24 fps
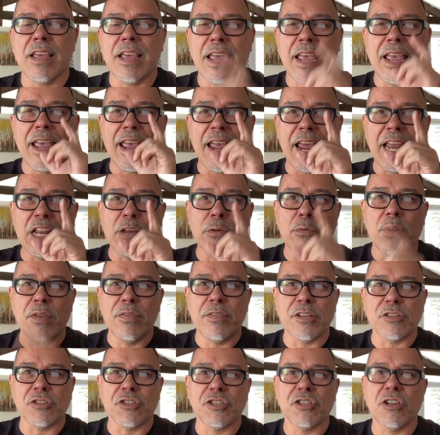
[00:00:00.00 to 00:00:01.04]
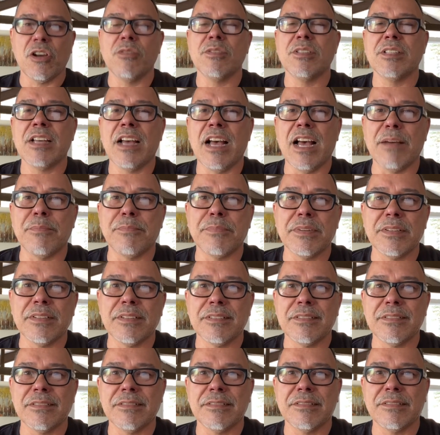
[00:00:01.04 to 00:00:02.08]
anyone that shows up
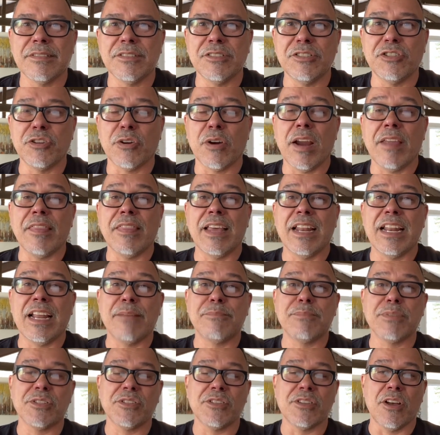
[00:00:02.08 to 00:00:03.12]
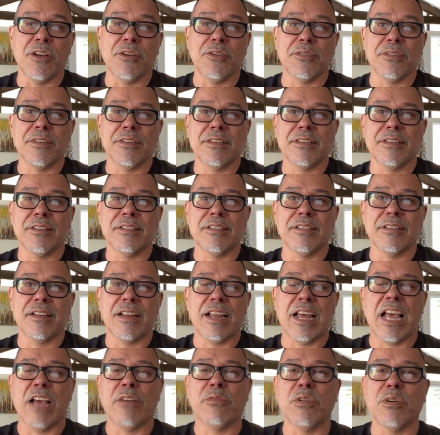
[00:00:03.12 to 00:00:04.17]
during that episode,
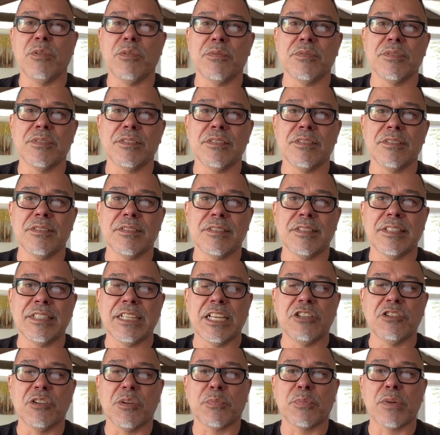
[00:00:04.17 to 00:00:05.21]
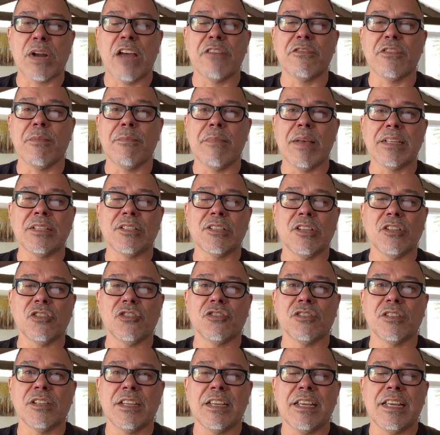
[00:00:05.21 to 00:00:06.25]
I will send you a private
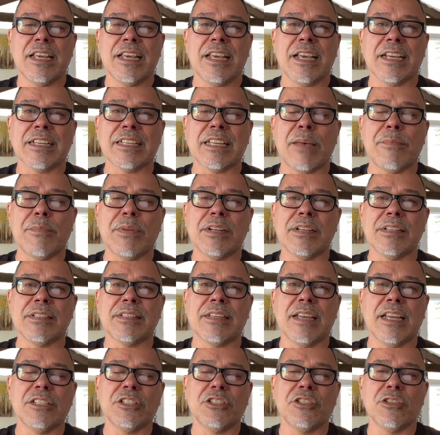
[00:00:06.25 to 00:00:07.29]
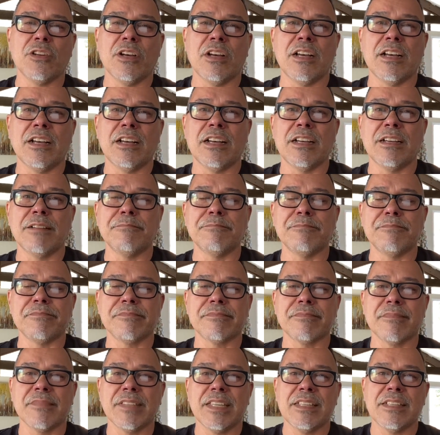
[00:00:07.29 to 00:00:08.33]
message because I'm going to send you
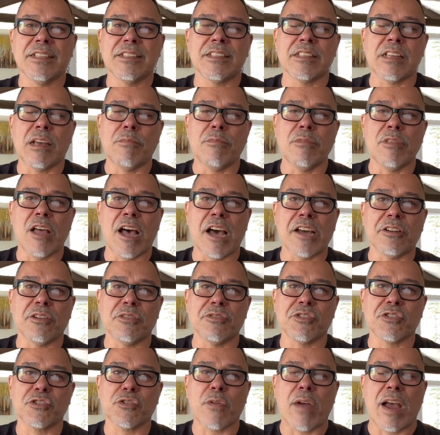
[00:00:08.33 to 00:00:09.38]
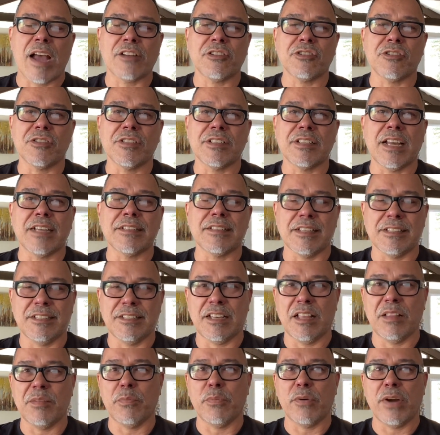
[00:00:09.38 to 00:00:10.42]
some lotto scratchers as a
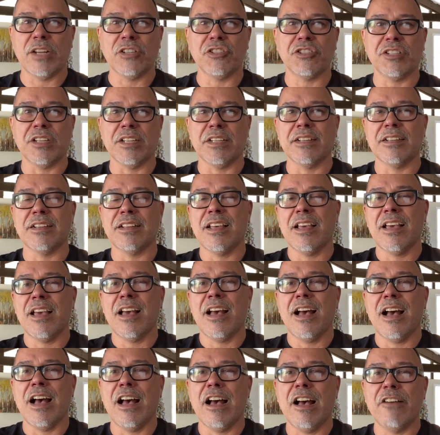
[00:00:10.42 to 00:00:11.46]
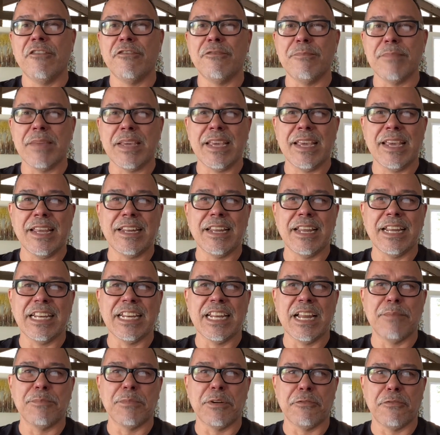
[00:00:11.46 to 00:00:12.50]
celebration of me hitting
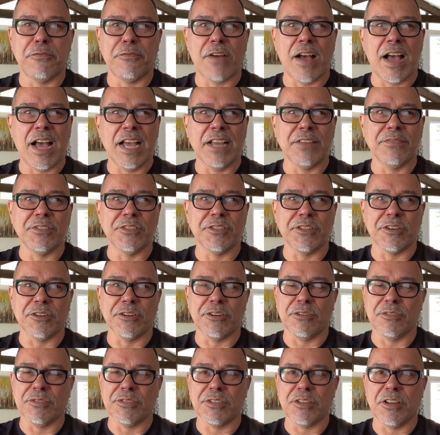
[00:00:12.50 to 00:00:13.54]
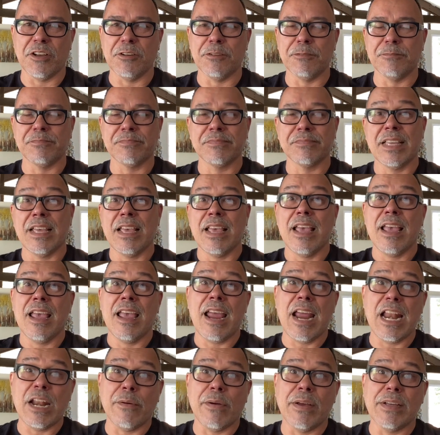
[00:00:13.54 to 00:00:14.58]
number 50. So
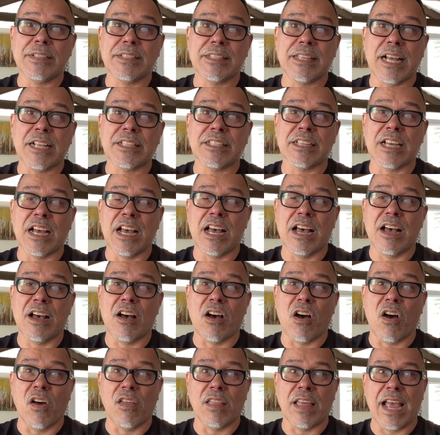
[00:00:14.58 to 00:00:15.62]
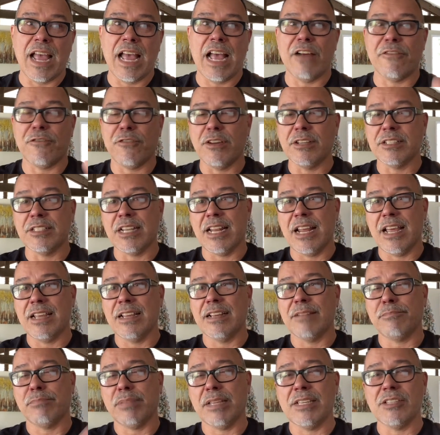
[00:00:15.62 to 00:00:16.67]
anyways, that's all I have for you
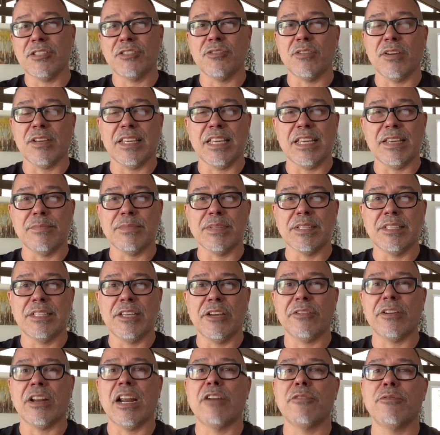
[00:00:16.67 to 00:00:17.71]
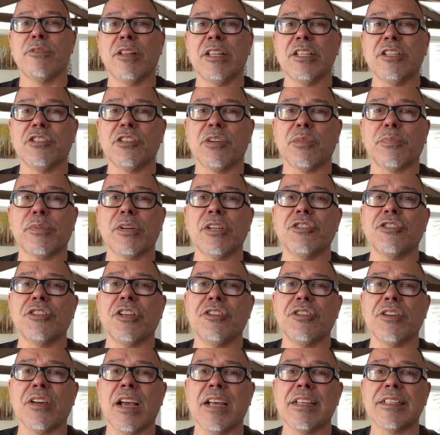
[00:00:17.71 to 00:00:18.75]
today. Please don't keep me secret. I really do appreciate
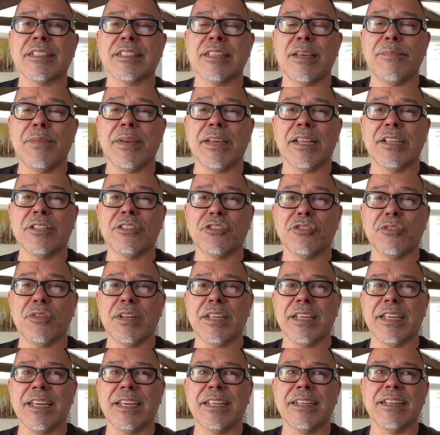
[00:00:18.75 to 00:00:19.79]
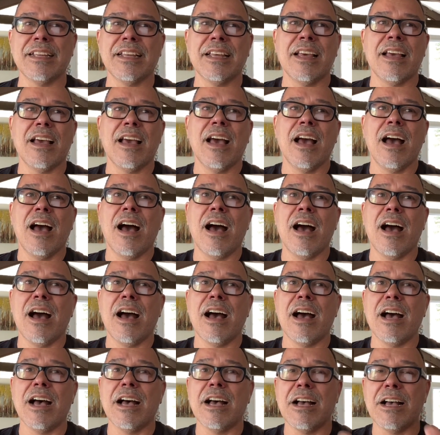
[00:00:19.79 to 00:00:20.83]
you guys coming in, tuning in.
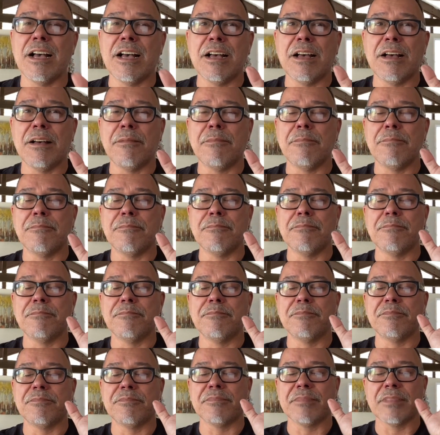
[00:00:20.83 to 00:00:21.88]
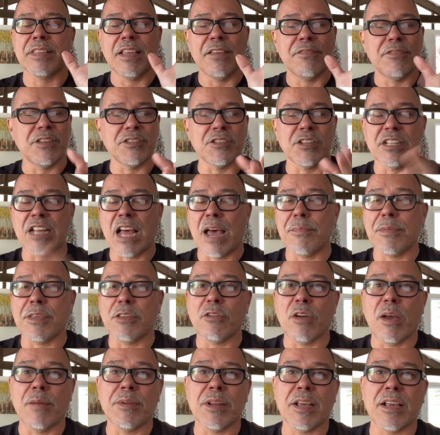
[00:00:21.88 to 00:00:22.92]
If there's a topic you
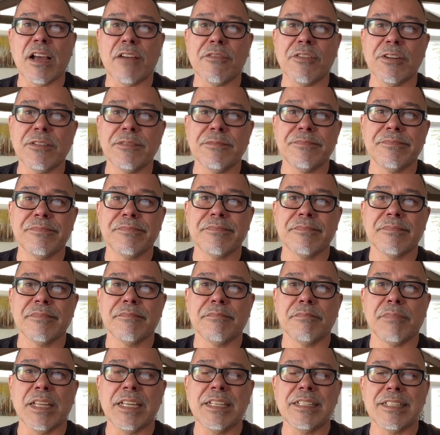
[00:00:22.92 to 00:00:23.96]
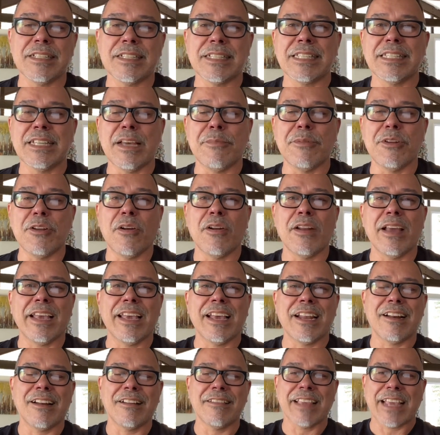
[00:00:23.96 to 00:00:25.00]
want me to cover, please just let me know and I
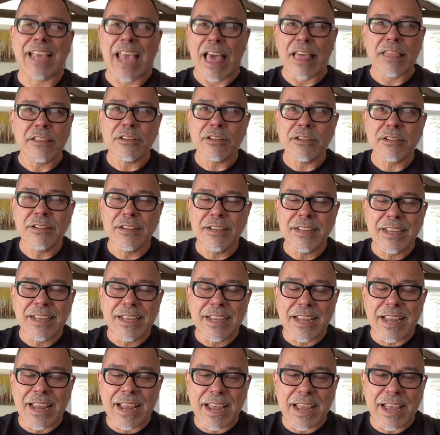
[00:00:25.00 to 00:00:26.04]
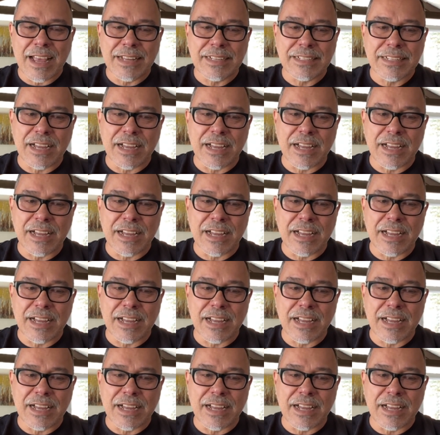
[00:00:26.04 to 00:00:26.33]
get it on the calendar. And